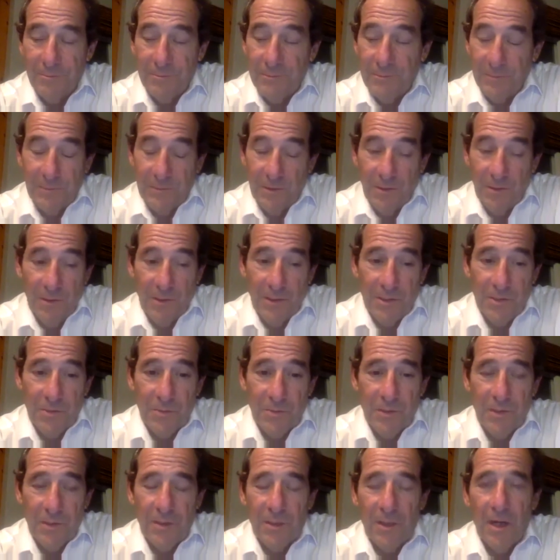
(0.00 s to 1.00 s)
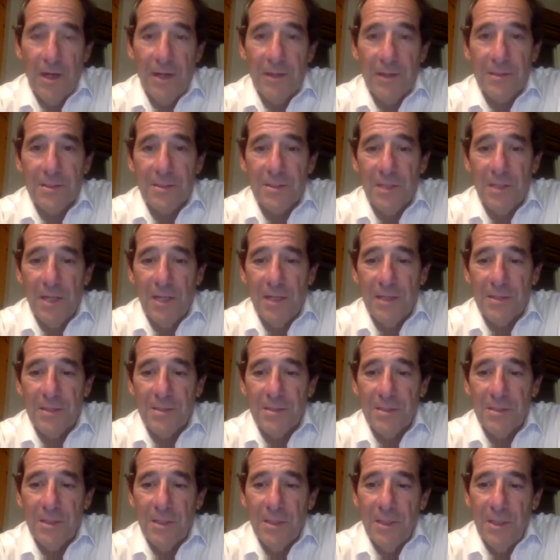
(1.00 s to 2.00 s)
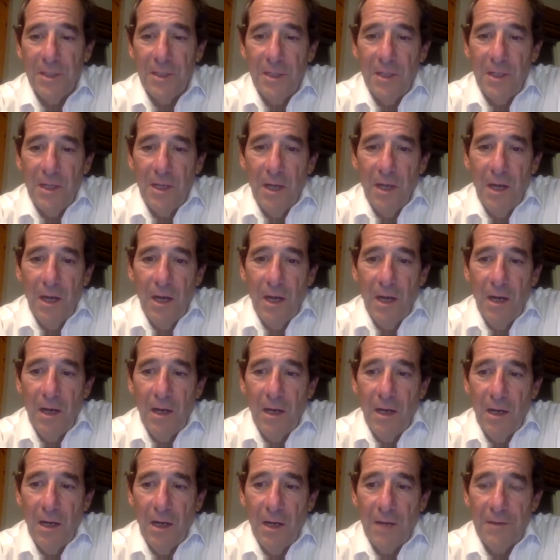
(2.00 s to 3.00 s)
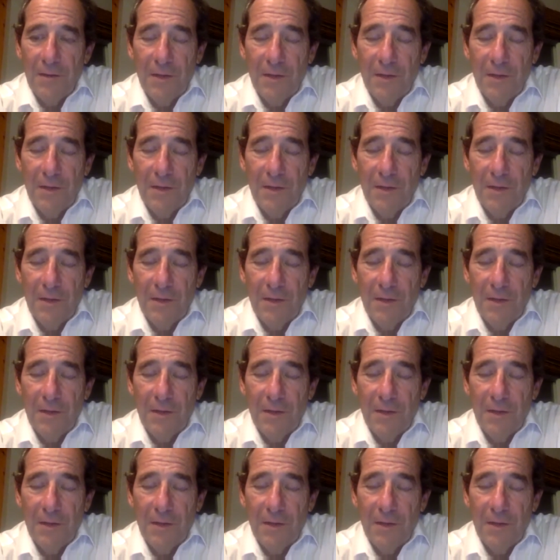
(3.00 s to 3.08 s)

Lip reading: the history of the United States. I